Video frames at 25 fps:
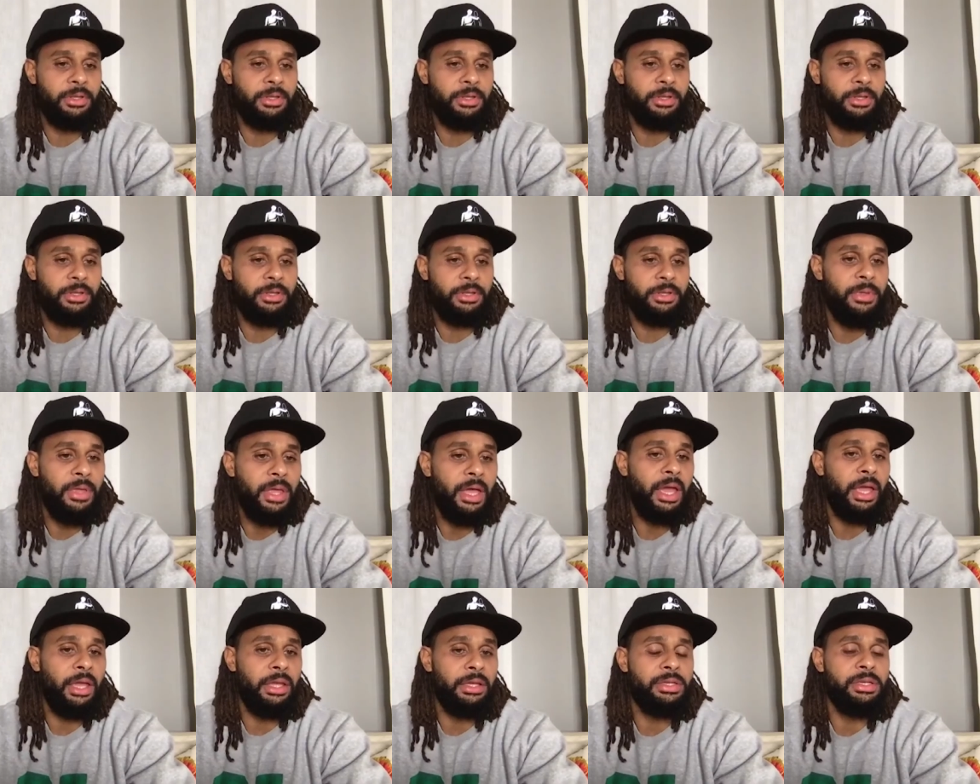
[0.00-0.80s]

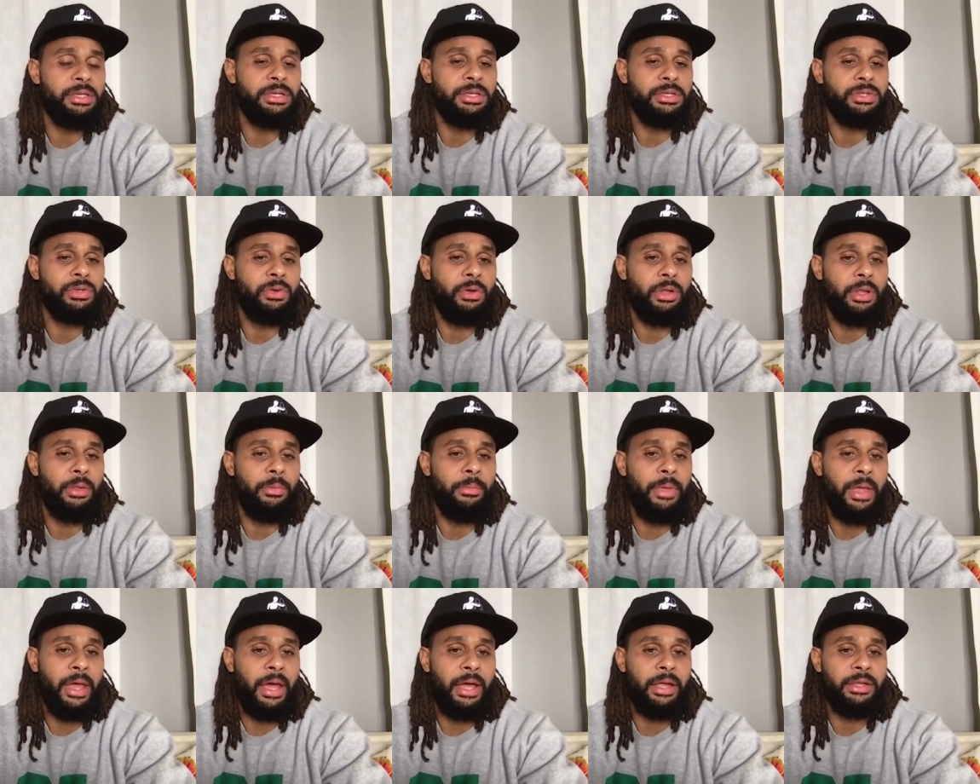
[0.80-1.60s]
IBA is all
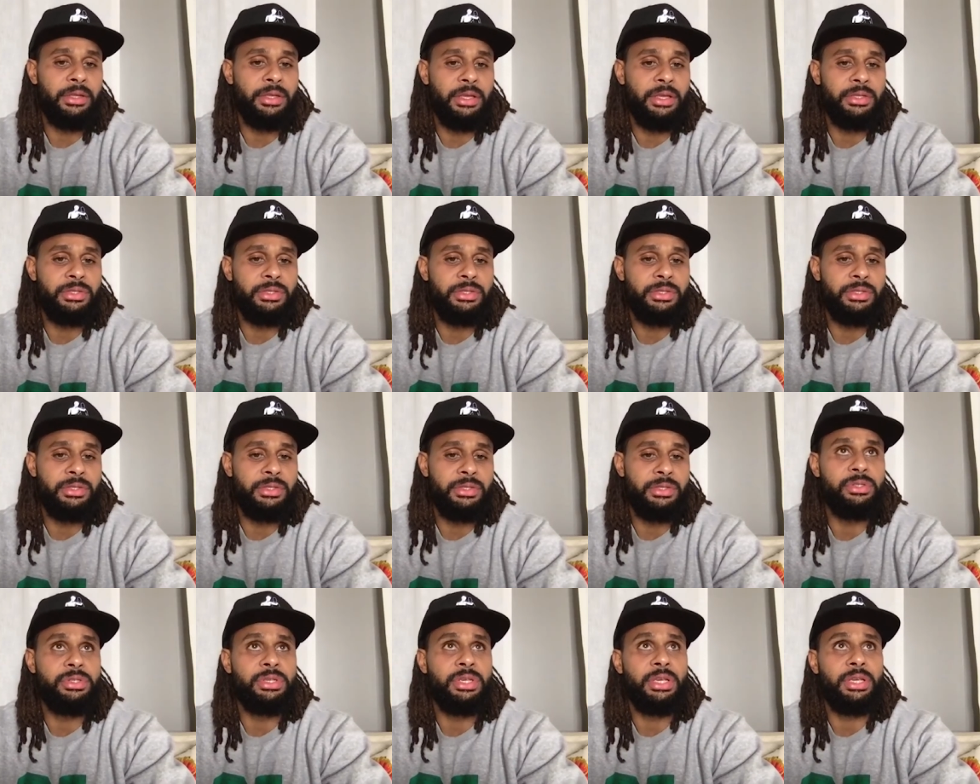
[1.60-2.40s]
about. It's
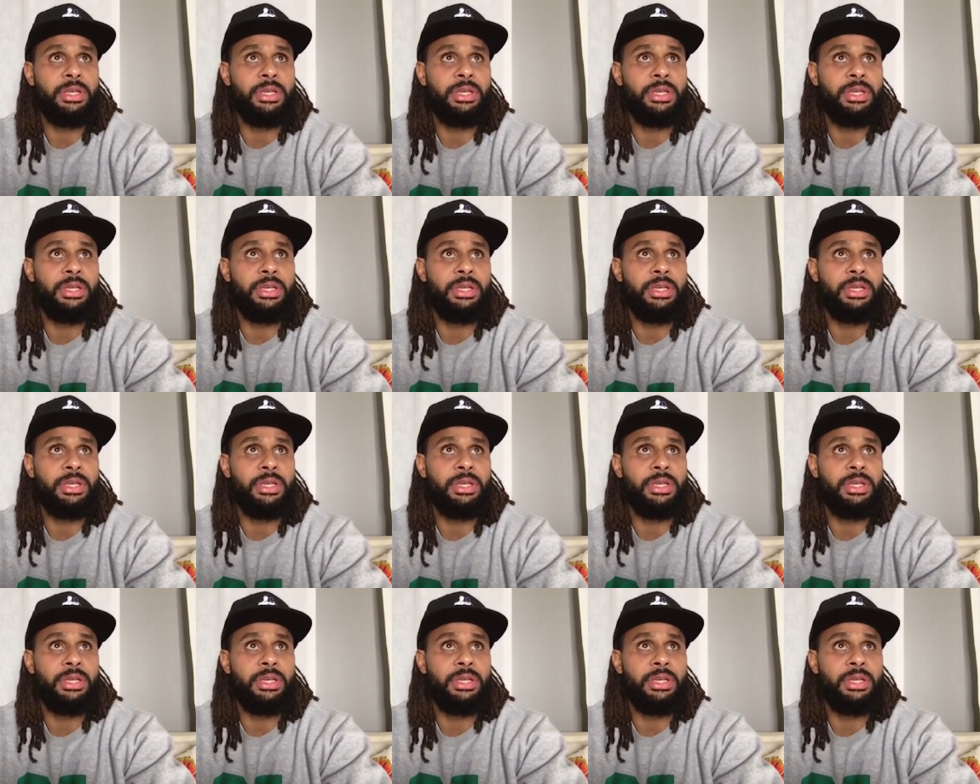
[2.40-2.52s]
using